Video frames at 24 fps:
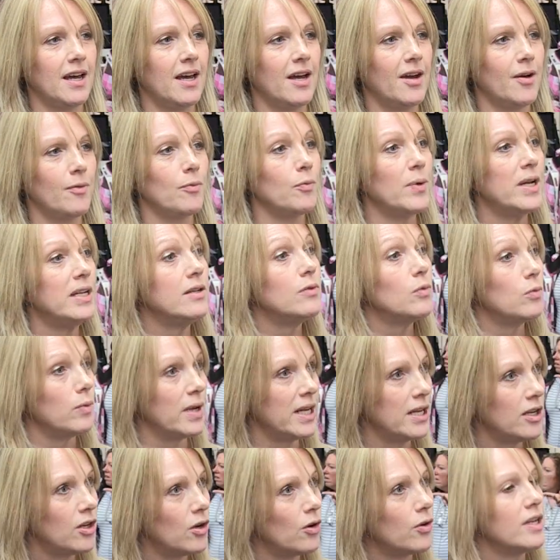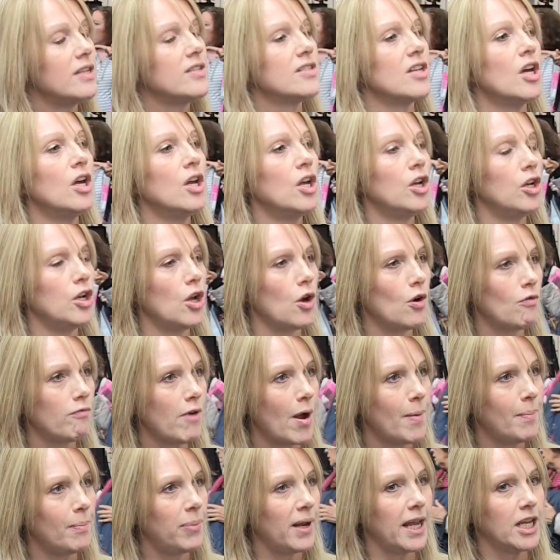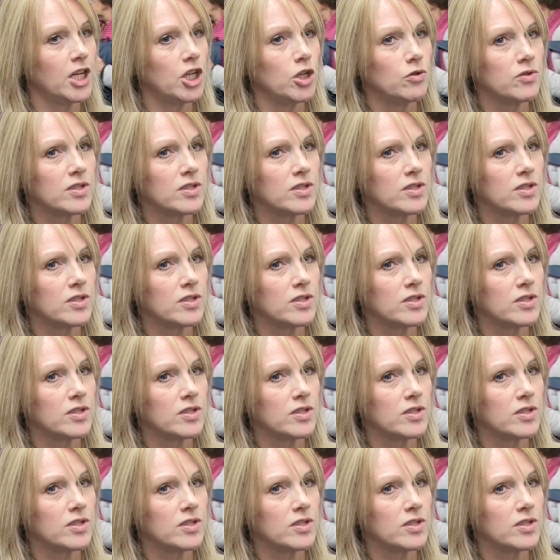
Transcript: wind noise, no rumbling.